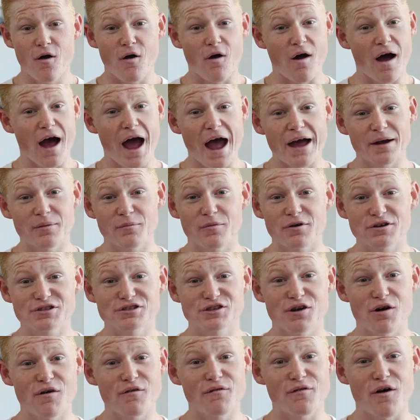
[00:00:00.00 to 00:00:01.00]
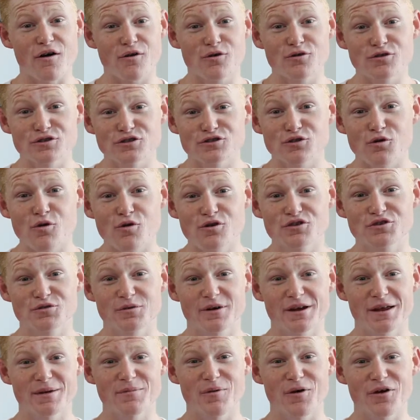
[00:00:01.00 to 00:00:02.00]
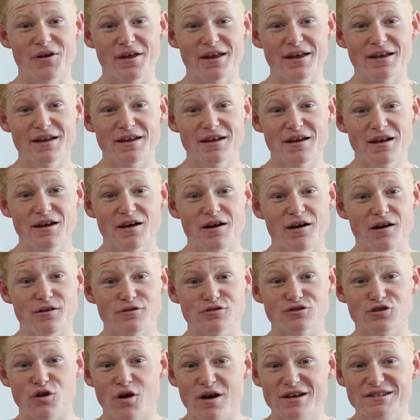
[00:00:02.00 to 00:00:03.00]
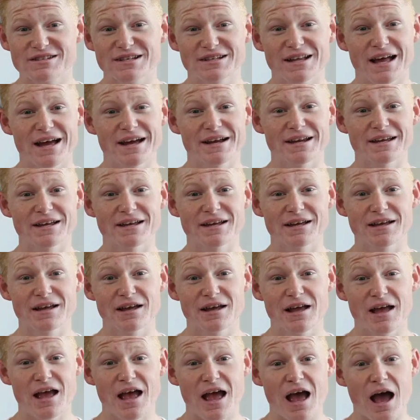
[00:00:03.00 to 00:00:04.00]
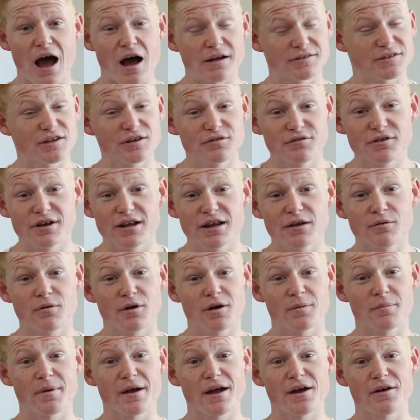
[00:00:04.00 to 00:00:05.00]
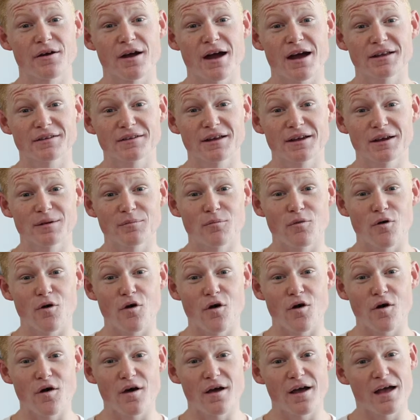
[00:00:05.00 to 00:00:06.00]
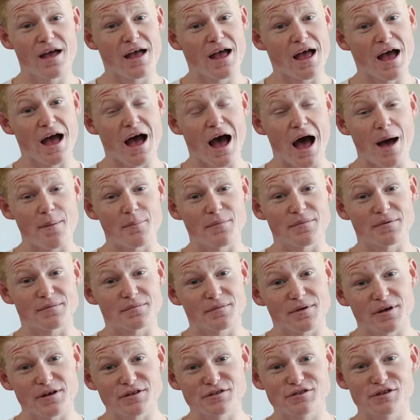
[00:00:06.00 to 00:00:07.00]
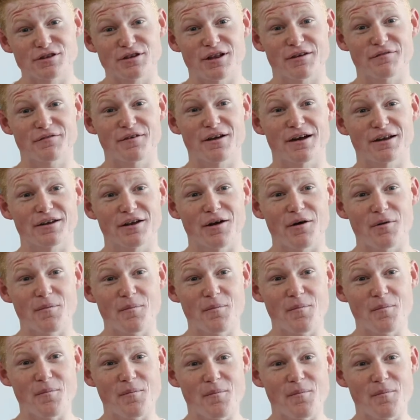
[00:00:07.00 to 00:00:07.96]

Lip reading: hated myself. I couldn't talk to anybody. I was isolating. I didn't really want to be around anymore until I found help.